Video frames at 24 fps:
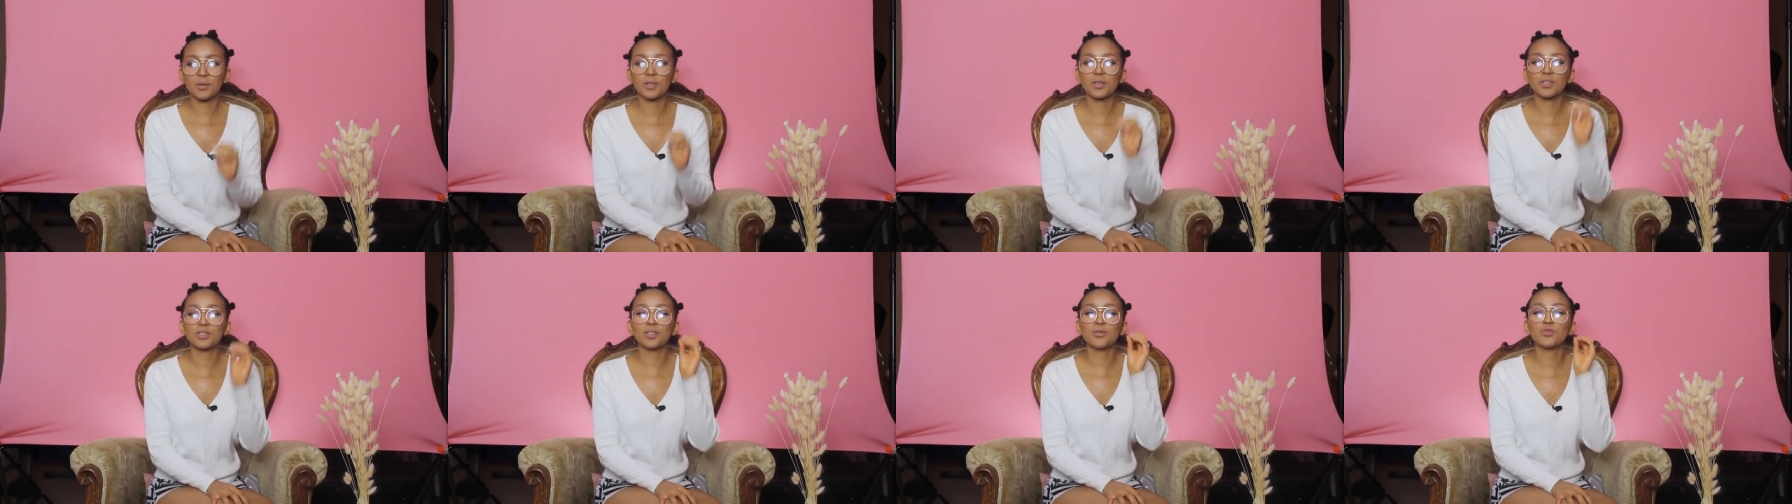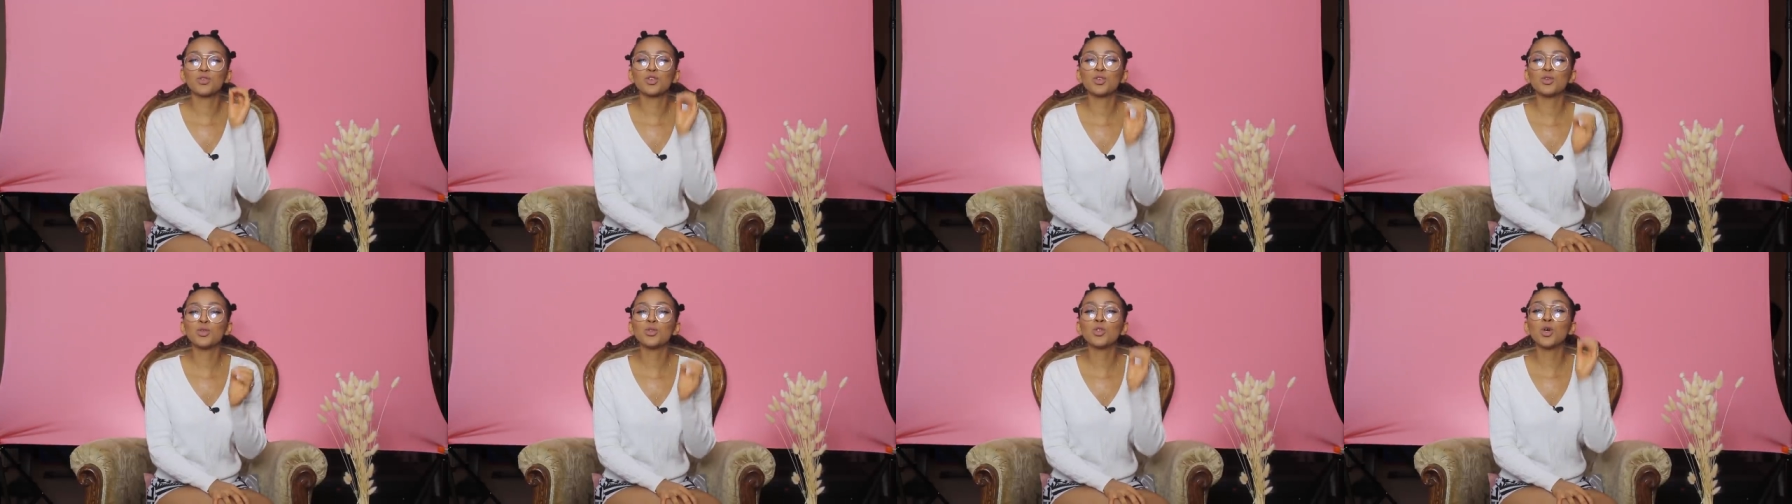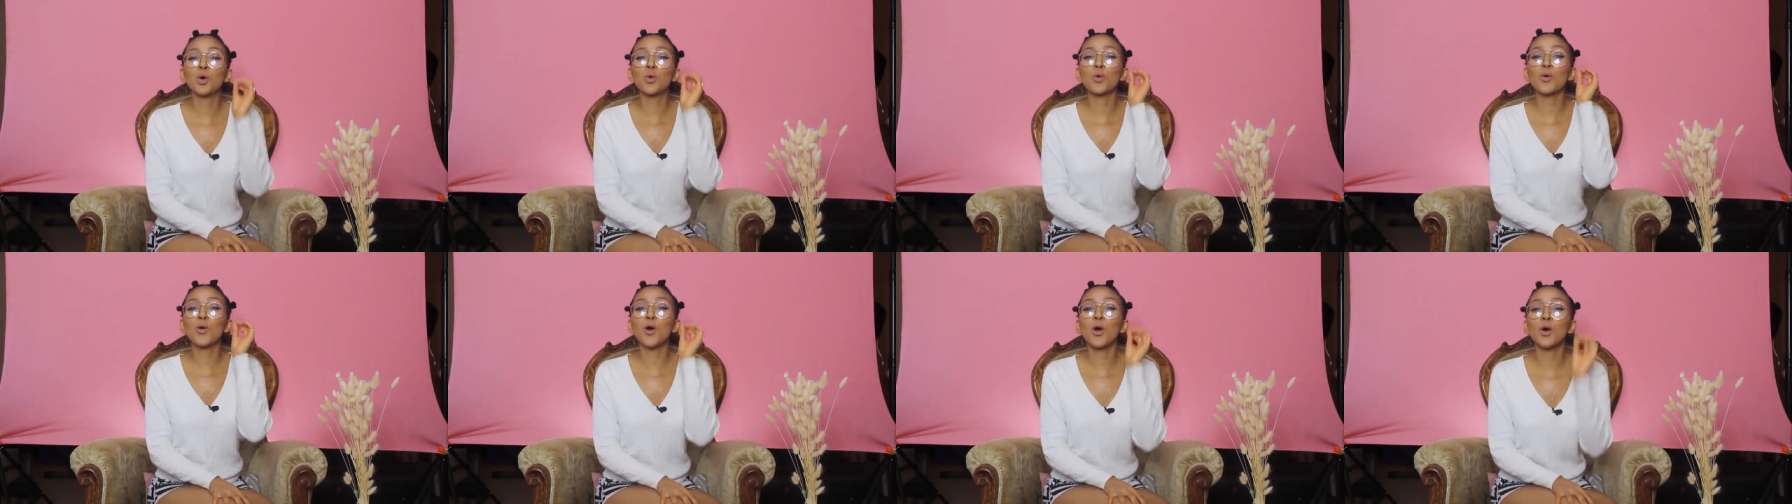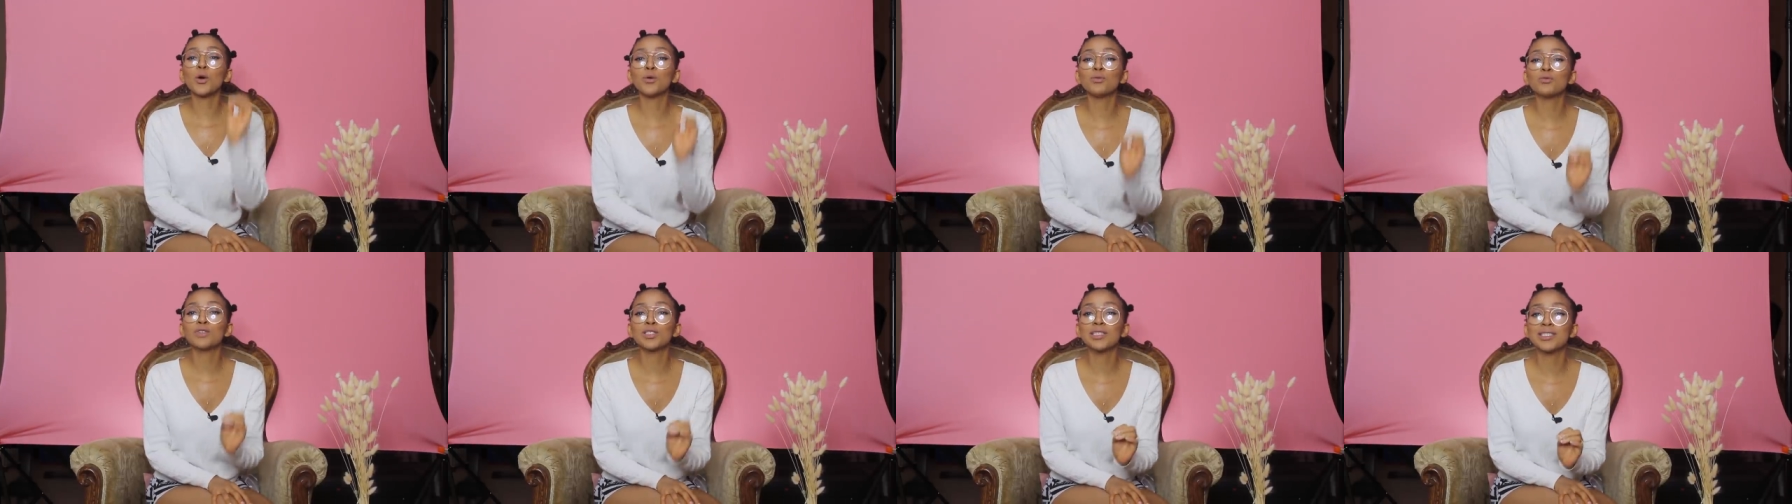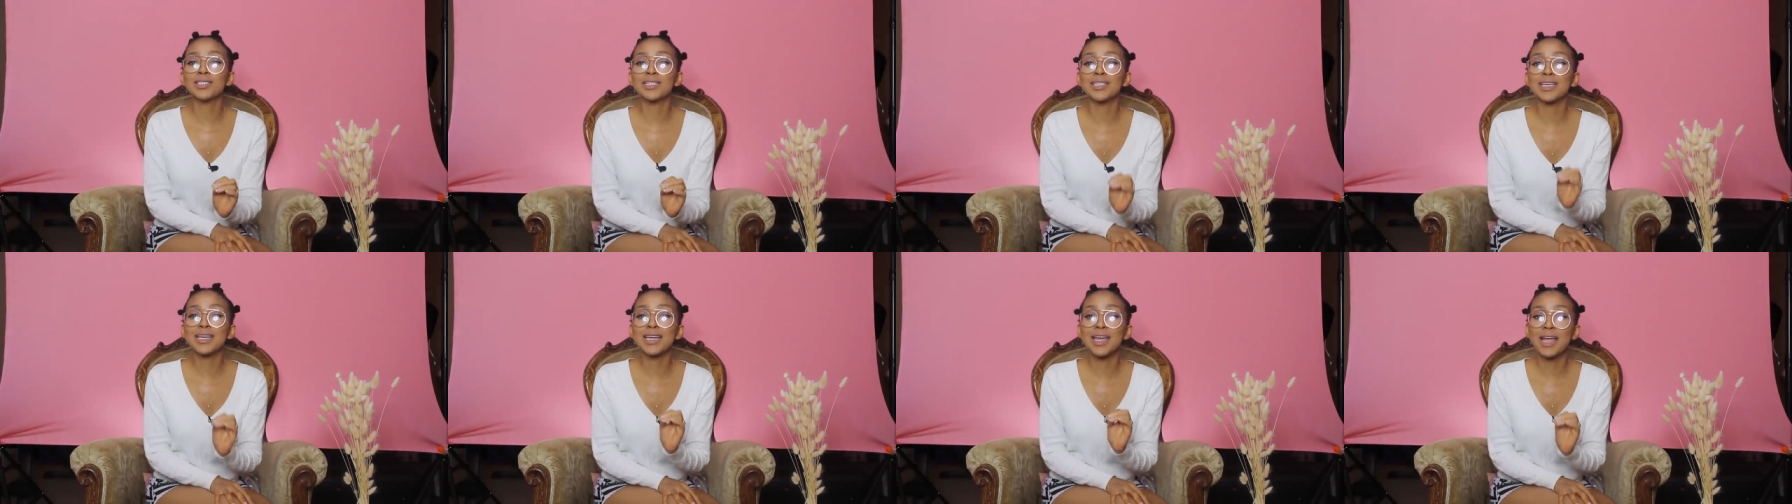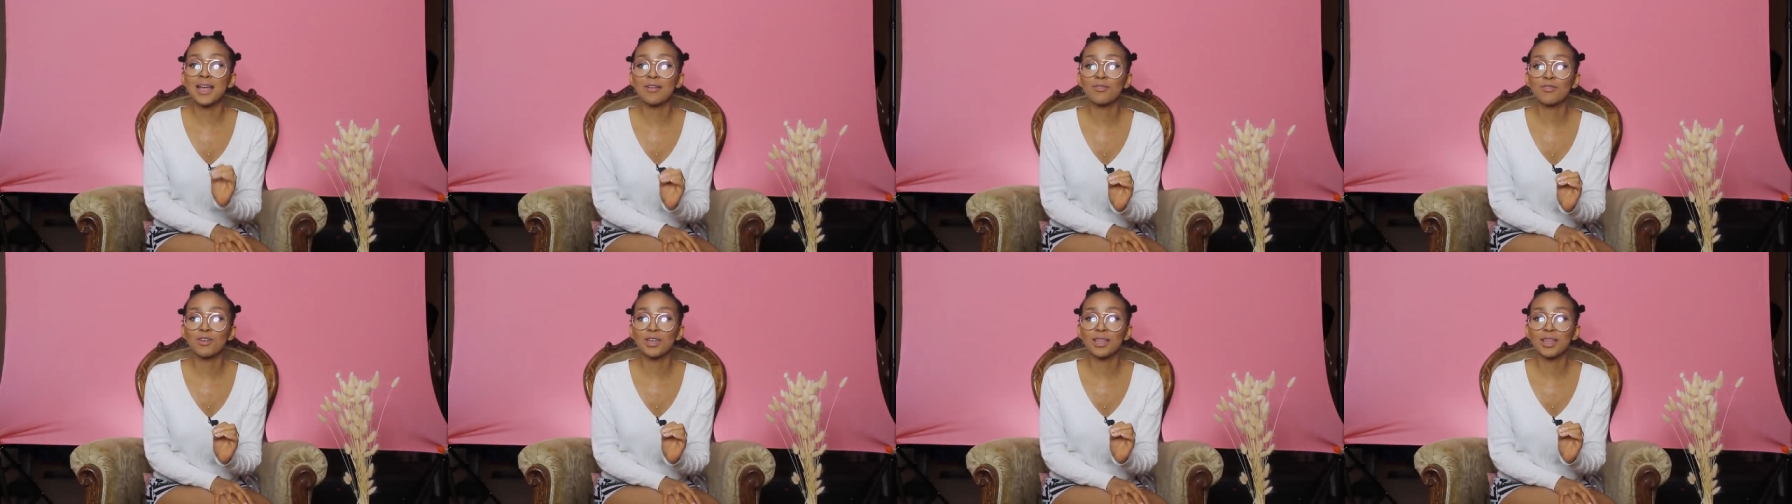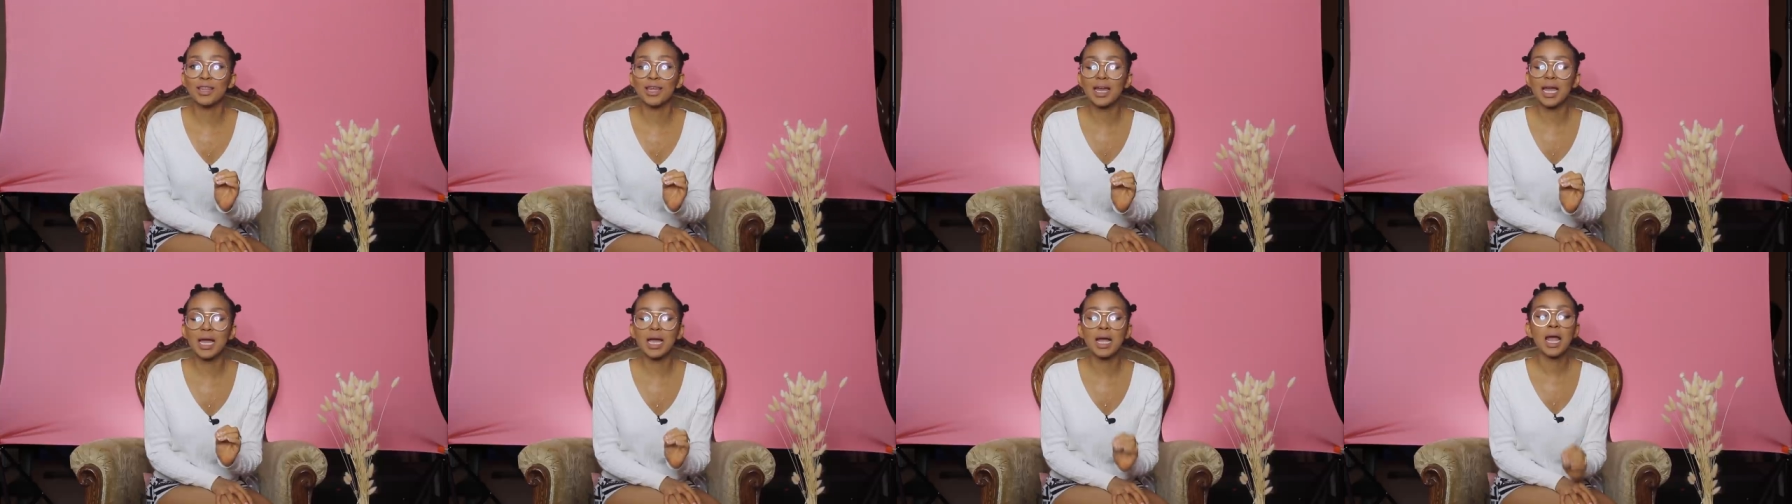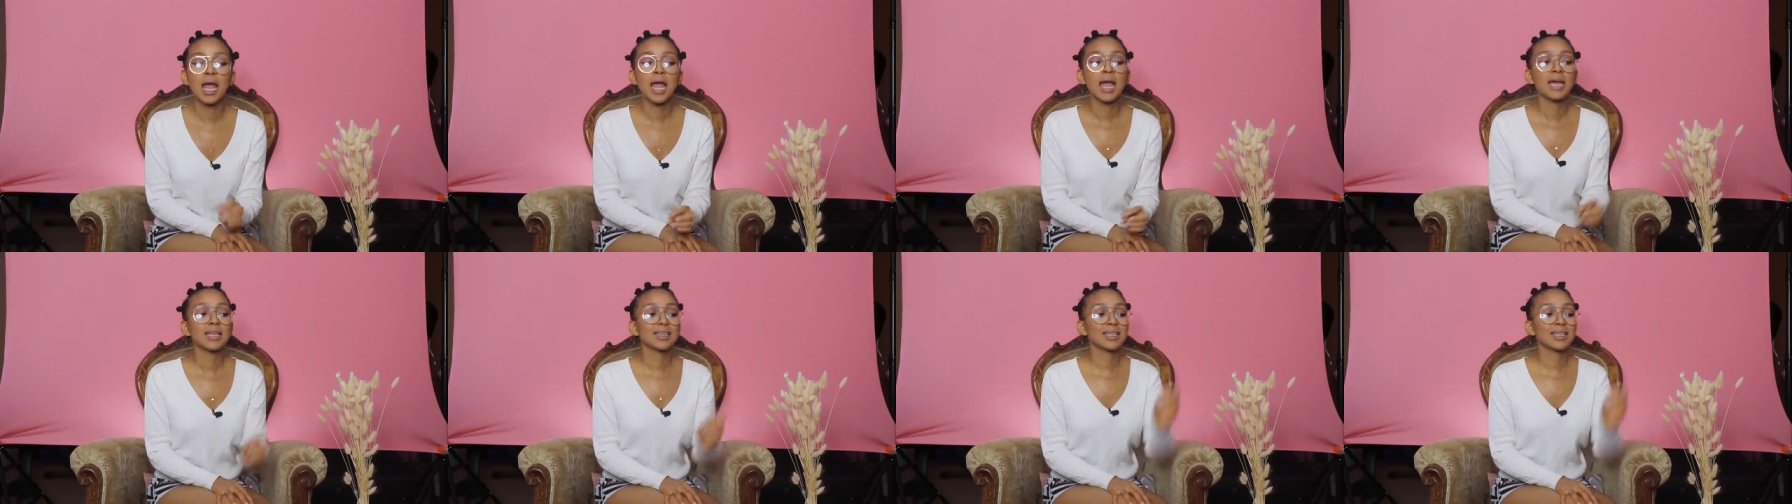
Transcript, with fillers: because if you don't oversee everything,